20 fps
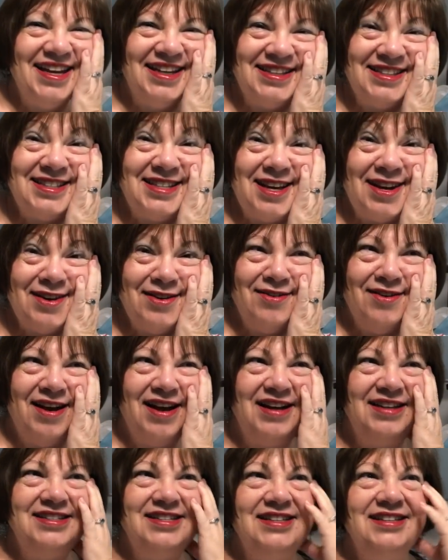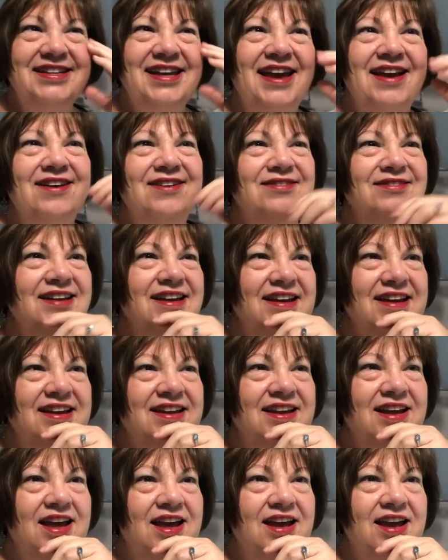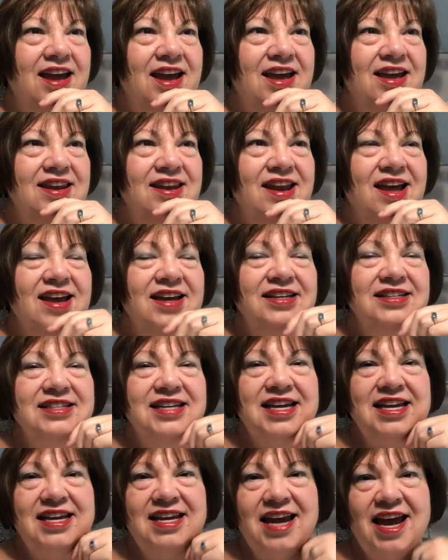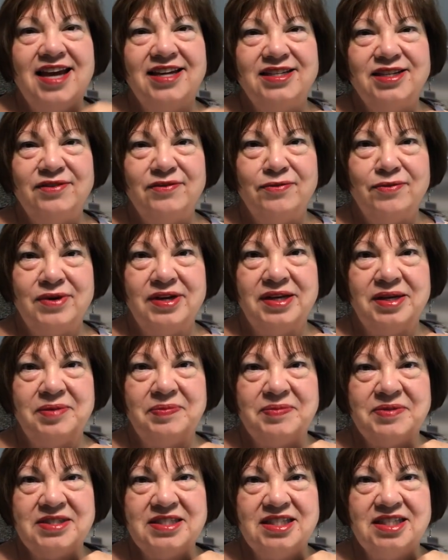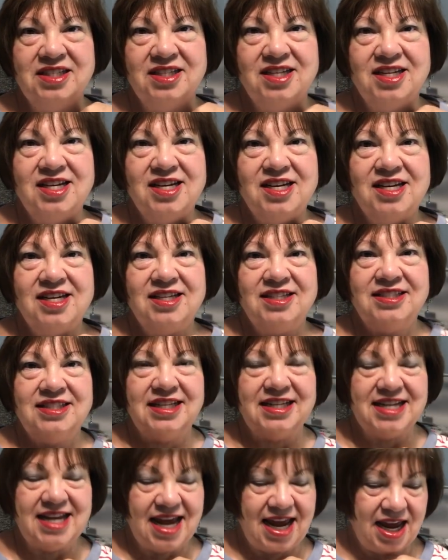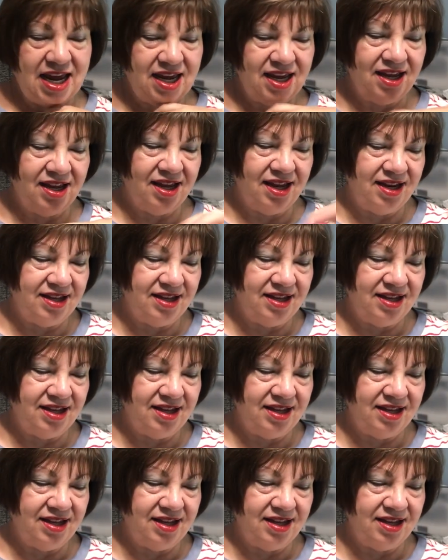So I did count, and I had 19 active whips today.